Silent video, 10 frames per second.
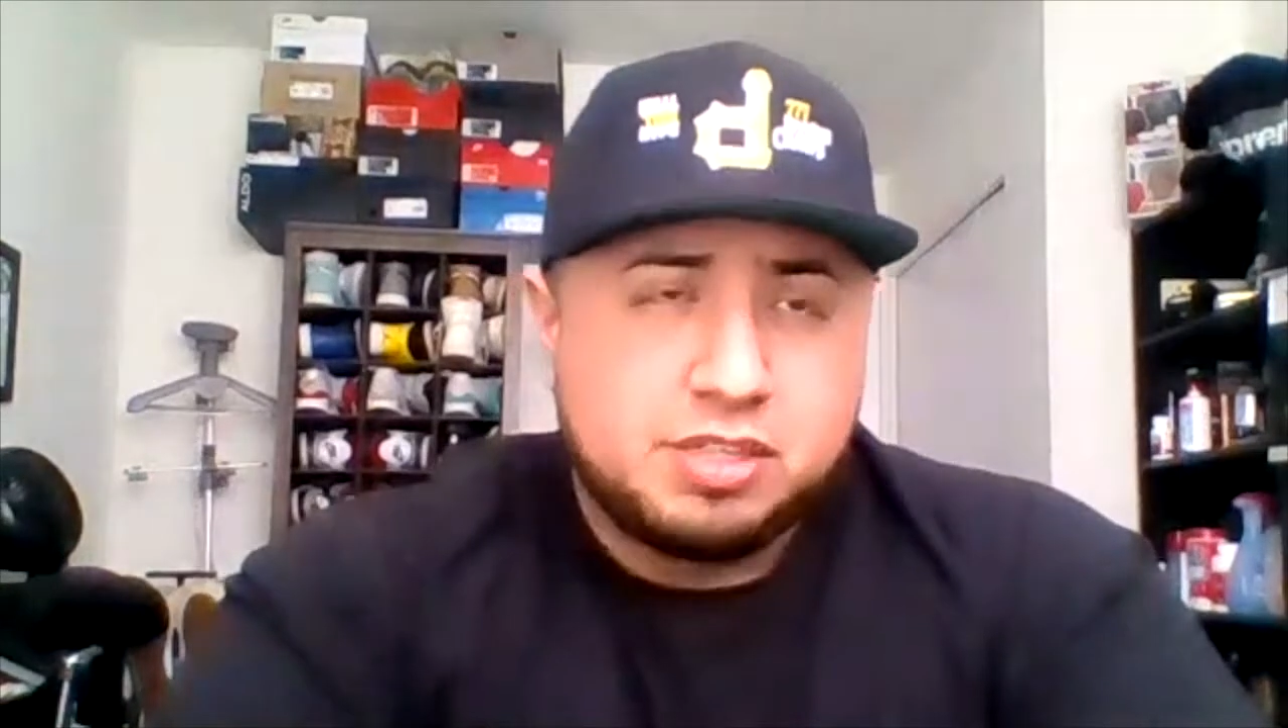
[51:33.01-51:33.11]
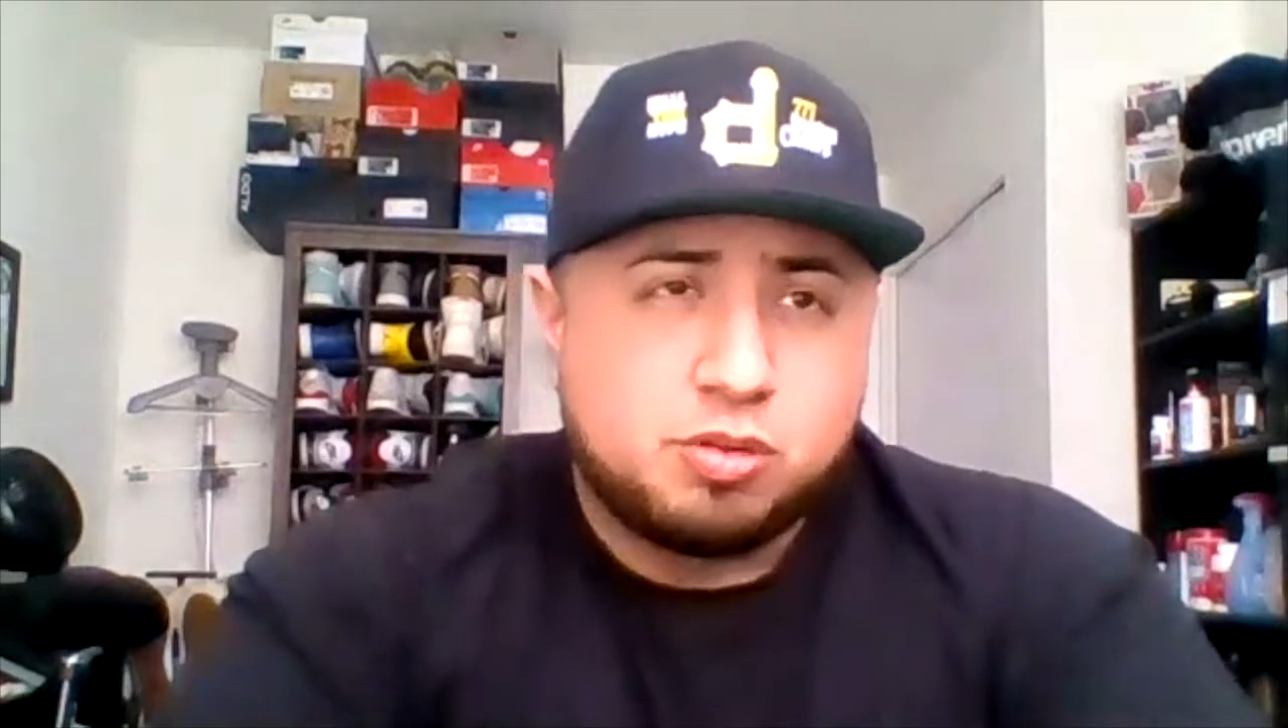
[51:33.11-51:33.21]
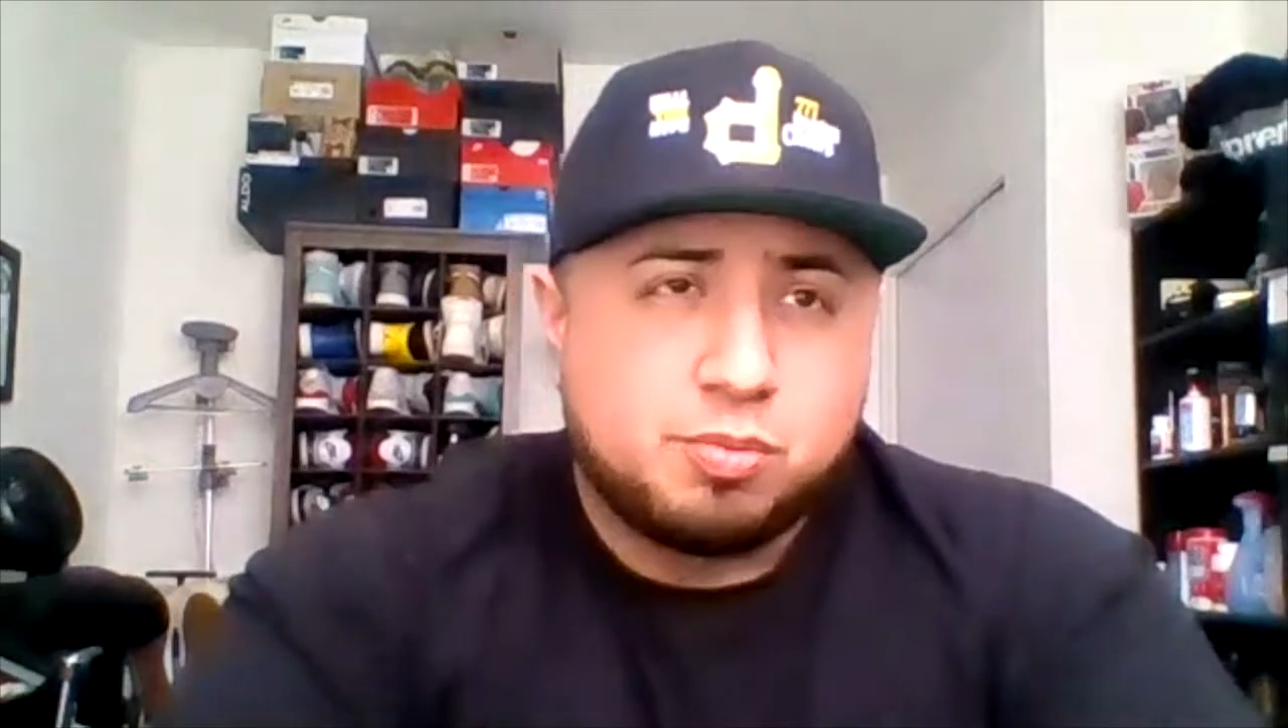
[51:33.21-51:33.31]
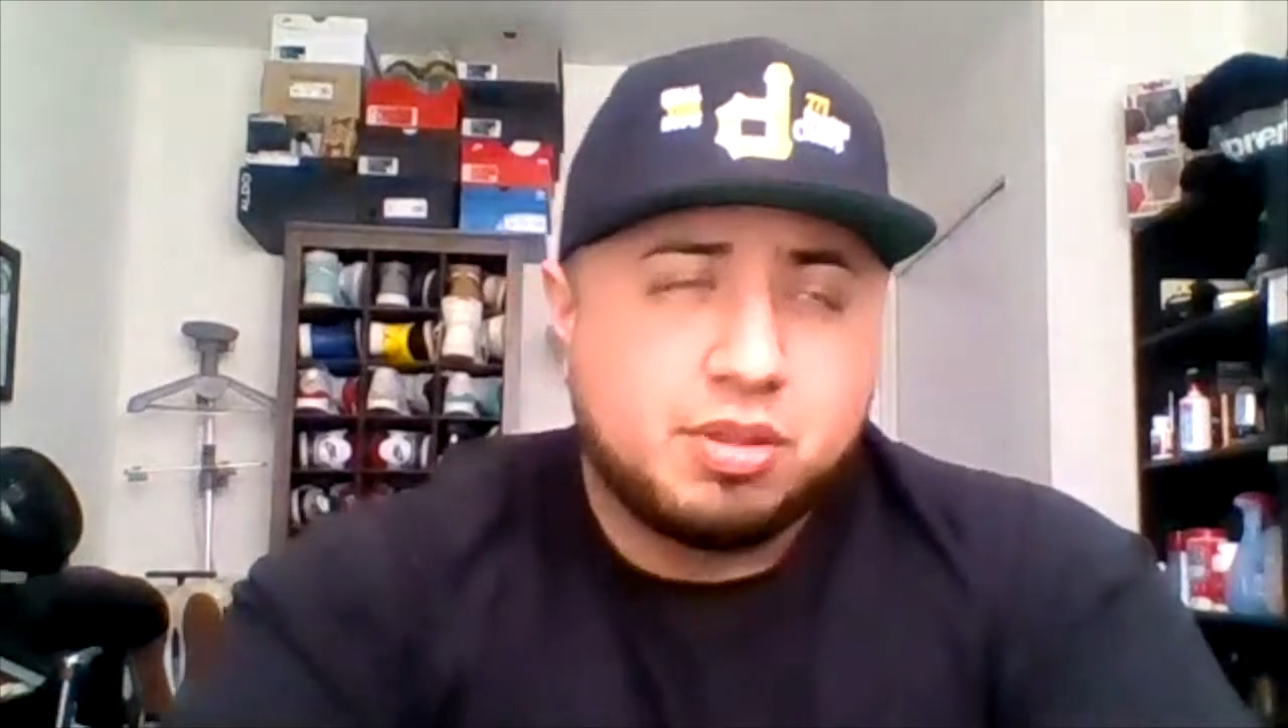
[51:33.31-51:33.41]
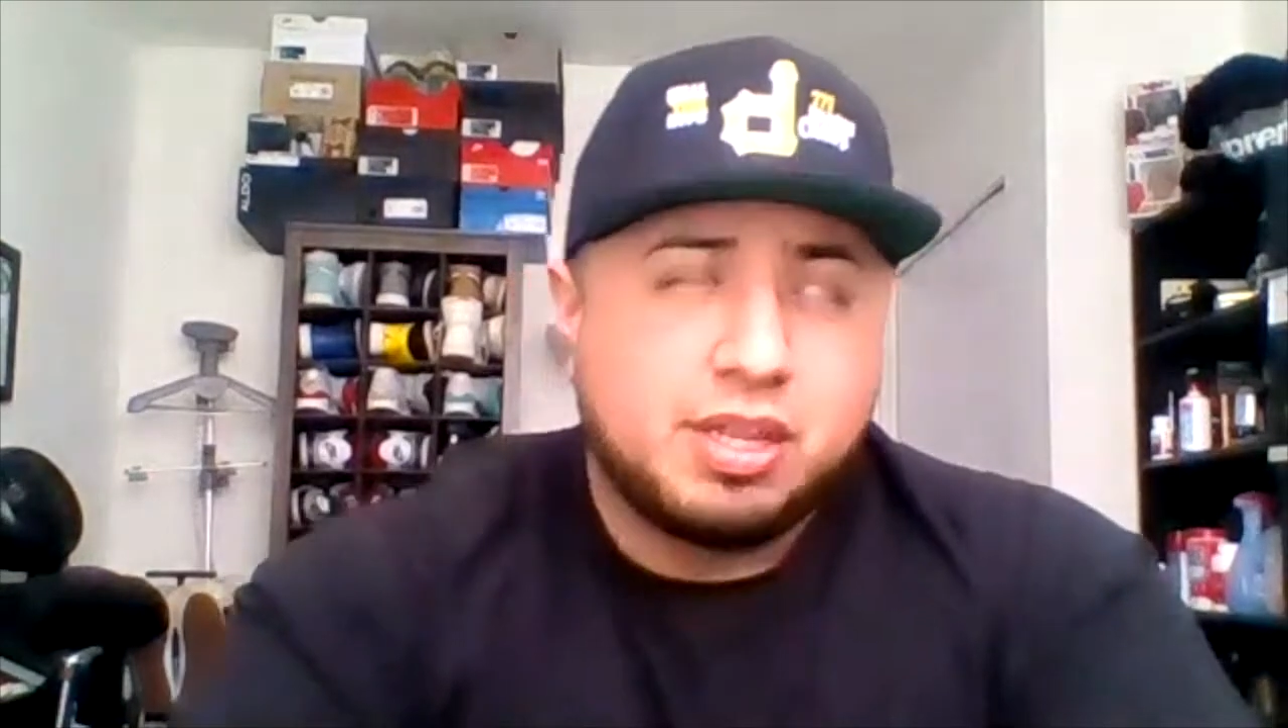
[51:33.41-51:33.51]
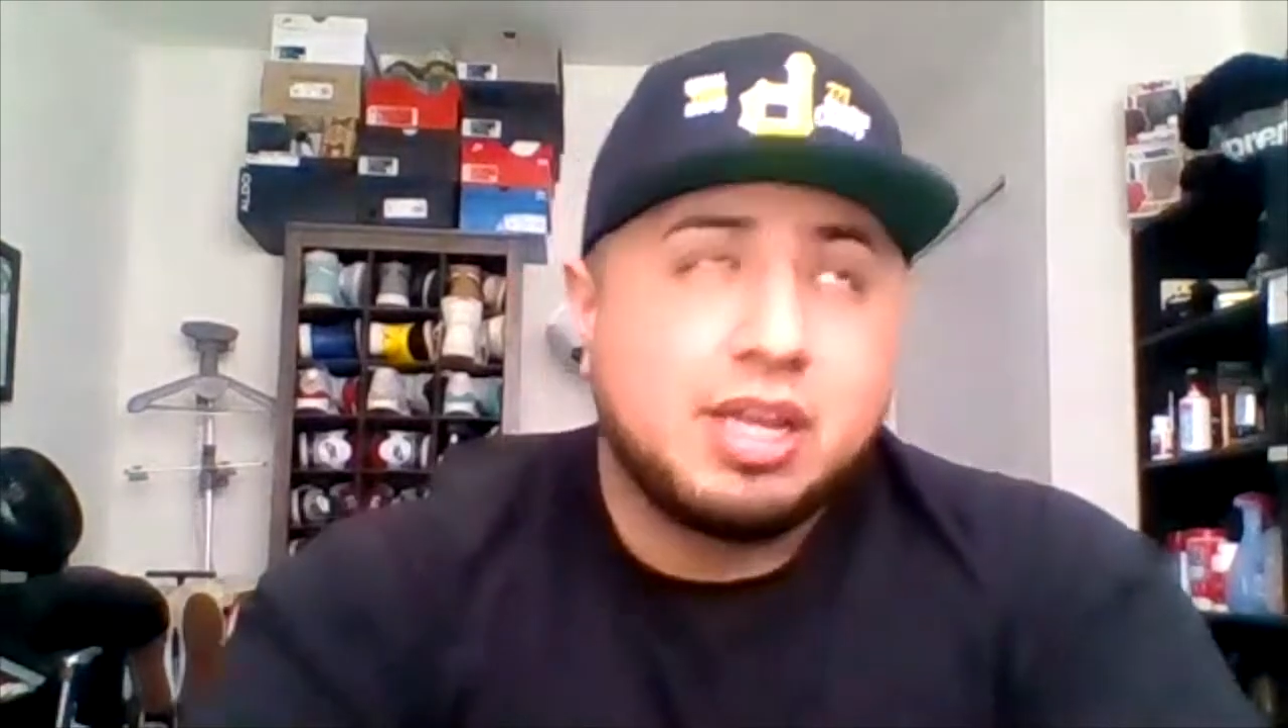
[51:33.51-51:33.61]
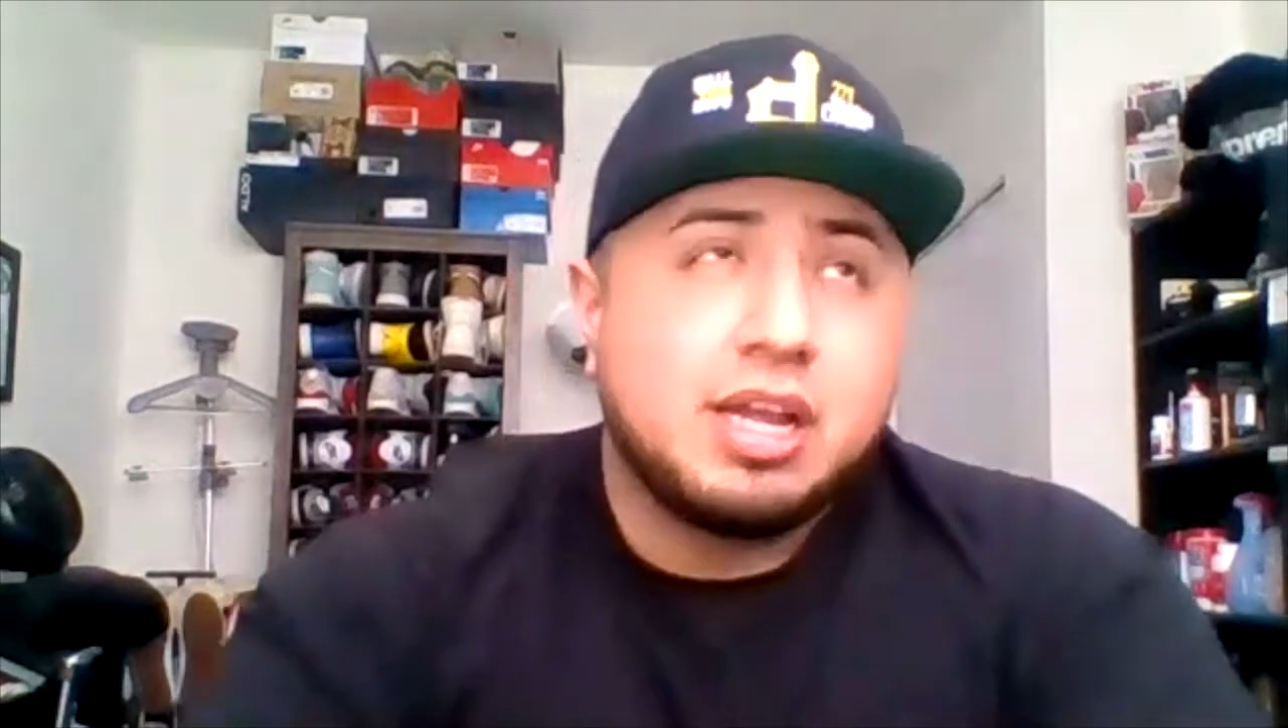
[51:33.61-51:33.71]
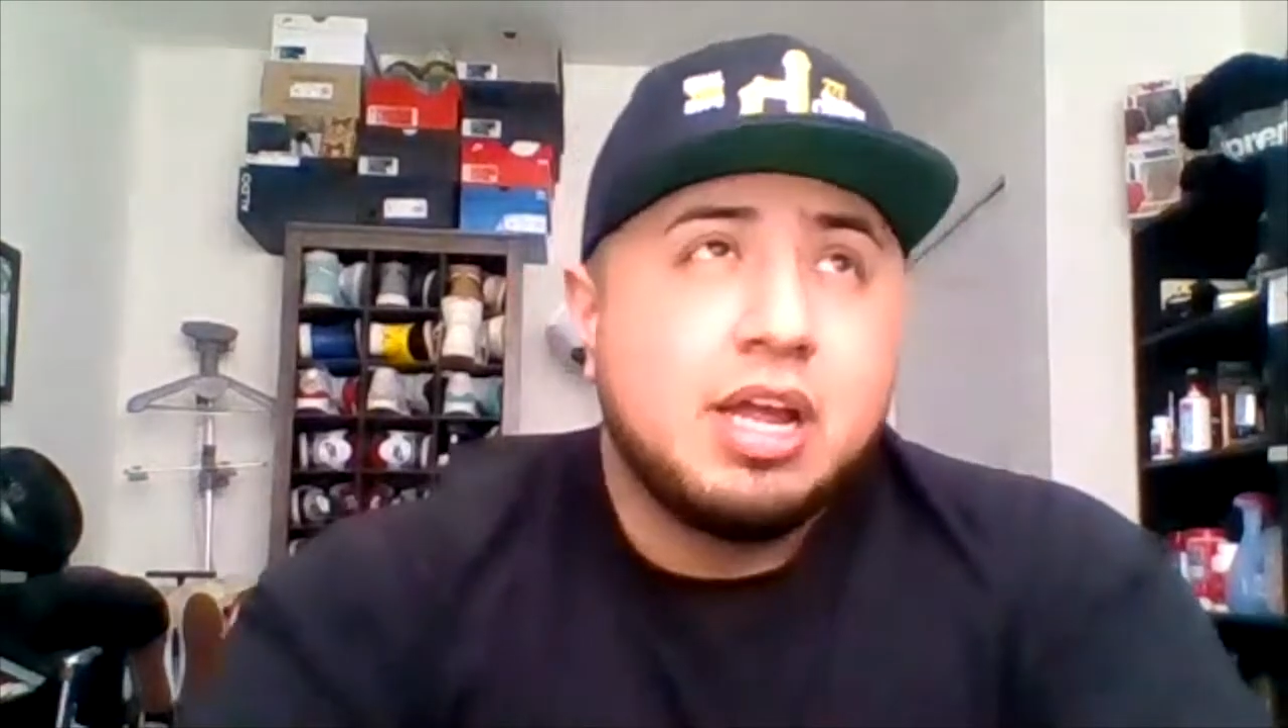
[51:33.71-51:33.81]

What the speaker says: Super League,